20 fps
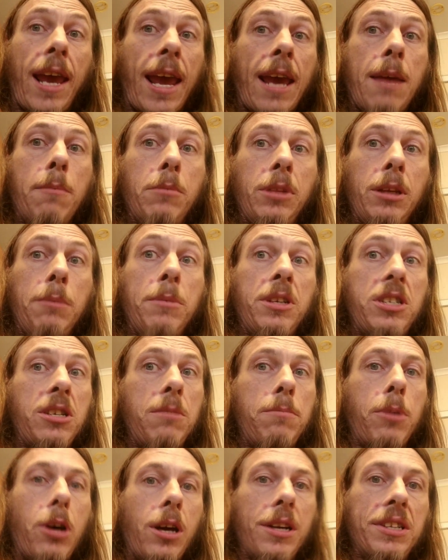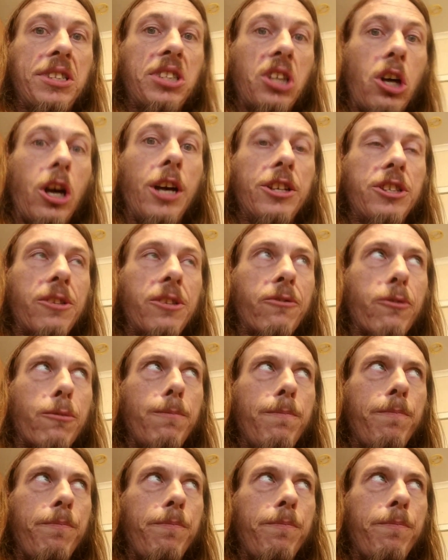am limited by the size of them.